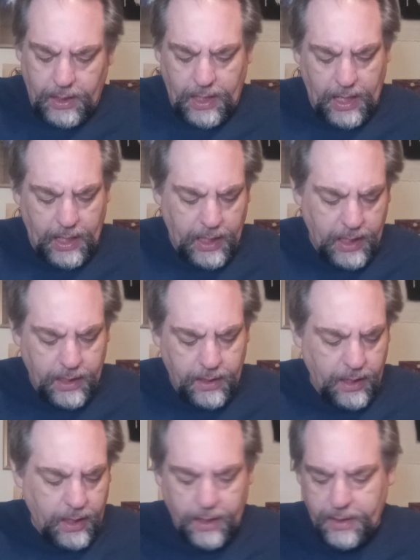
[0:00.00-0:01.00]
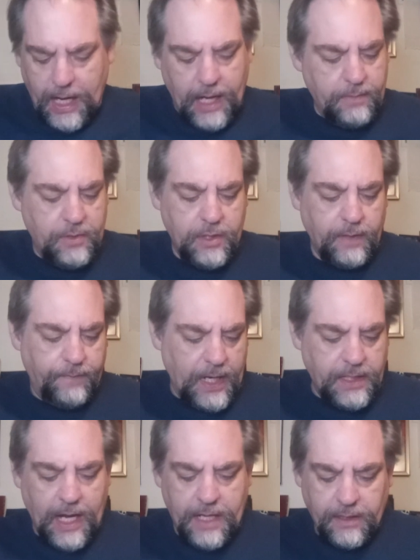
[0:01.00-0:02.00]
And just a
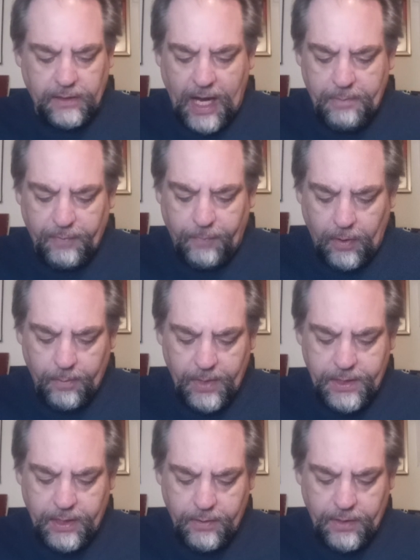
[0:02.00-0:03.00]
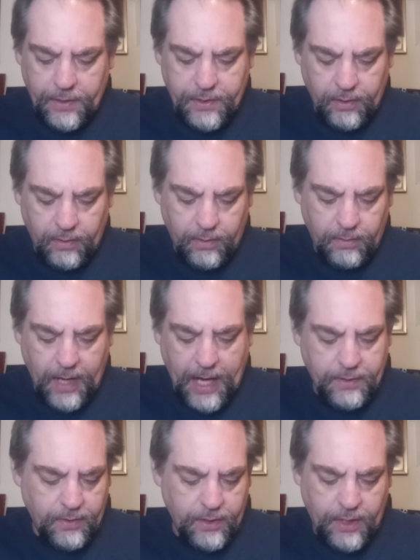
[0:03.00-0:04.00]
fantastic live performance. And there's also
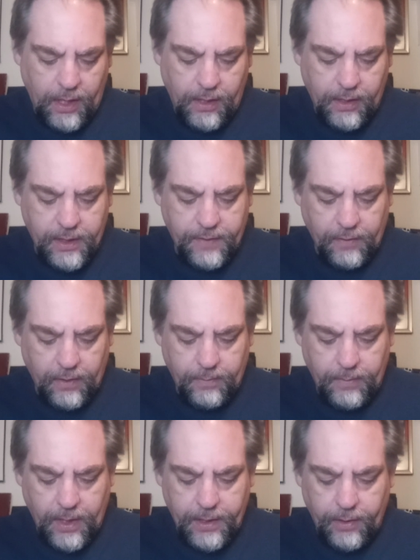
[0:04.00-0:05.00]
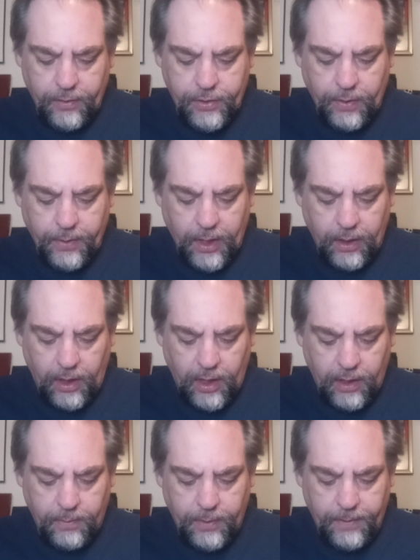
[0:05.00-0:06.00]
extra songs from another show at a
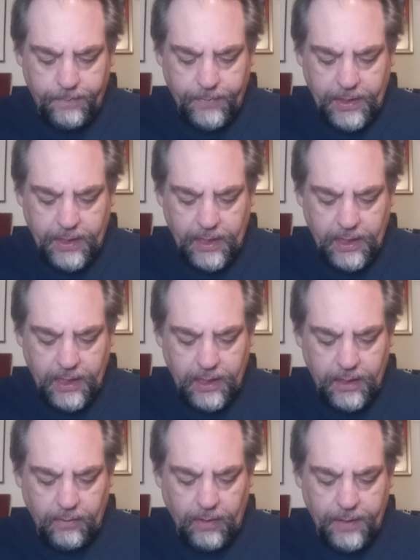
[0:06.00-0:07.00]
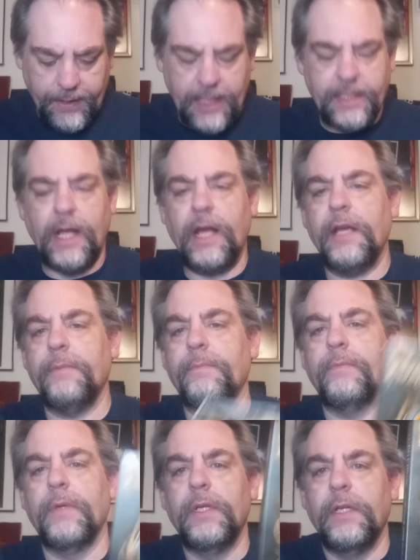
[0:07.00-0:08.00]
club they did around that time.
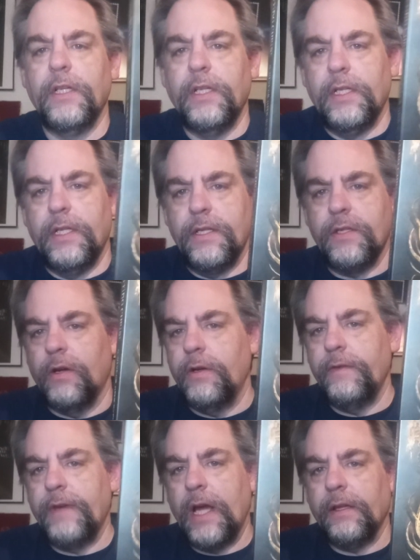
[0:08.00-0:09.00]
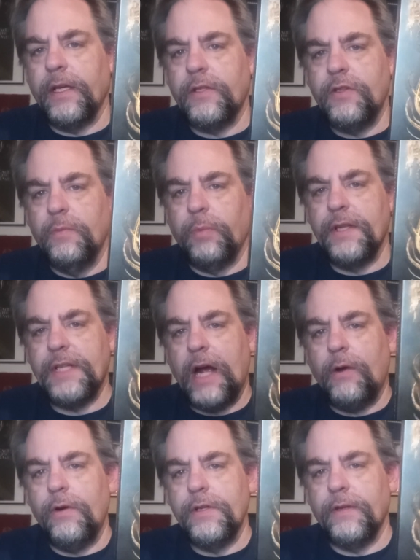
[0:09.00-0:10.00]
So you've got like 2+
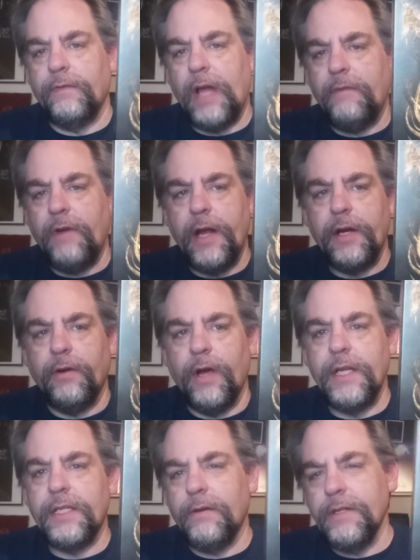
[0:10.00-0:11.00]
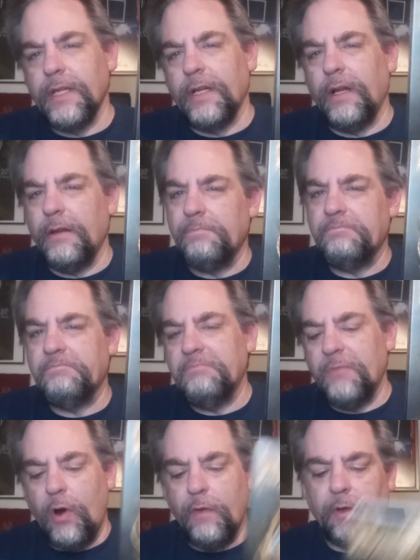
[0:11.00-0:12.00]
hours of live Rotting Christ. There's a little
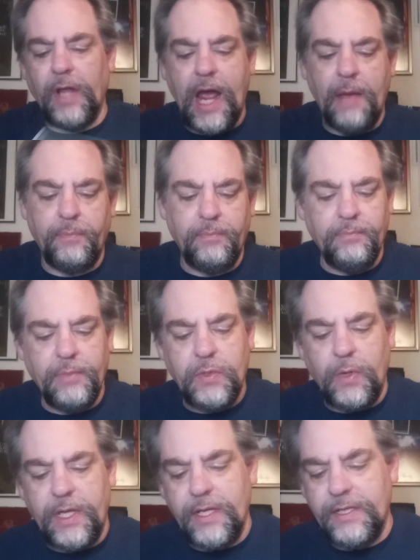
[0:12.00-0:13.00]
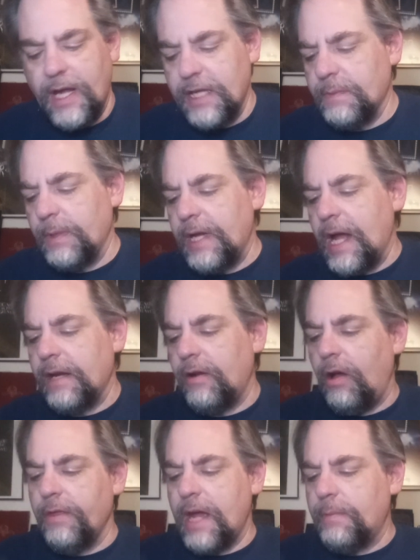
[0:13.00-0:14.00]
overlap between the sets, but not
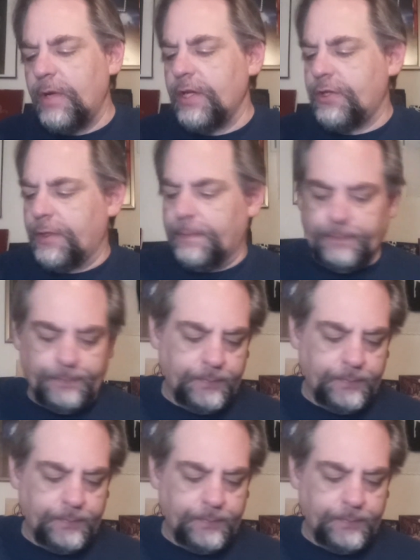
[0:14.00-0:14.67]
all that much.